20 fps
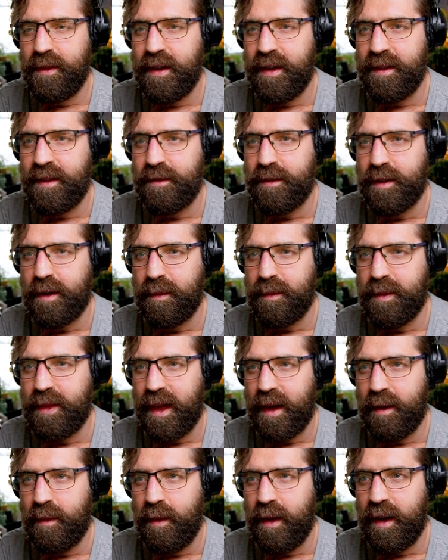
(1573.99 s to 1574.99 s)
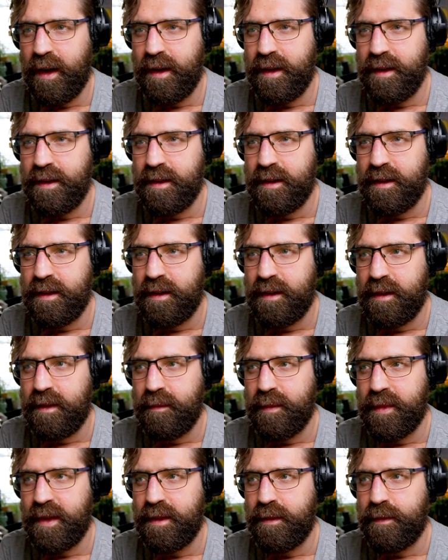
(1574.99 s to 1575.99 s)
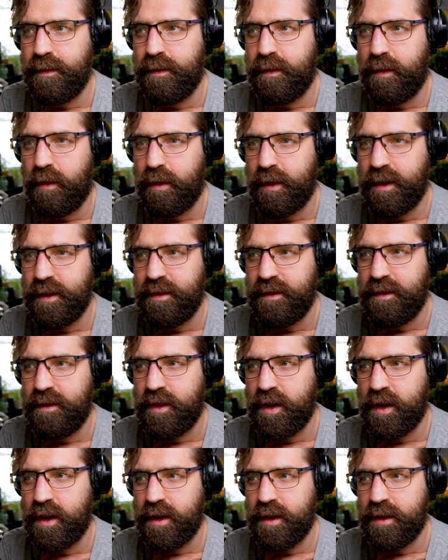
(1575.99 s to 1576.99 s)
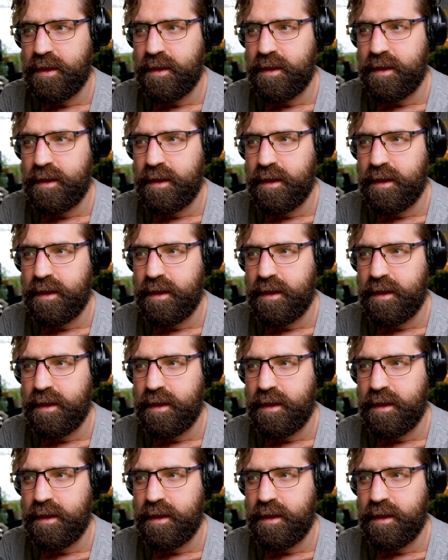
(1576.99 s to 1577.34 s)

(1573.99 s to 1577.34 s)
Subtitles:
I'd have to go that way. Then the 4 is done.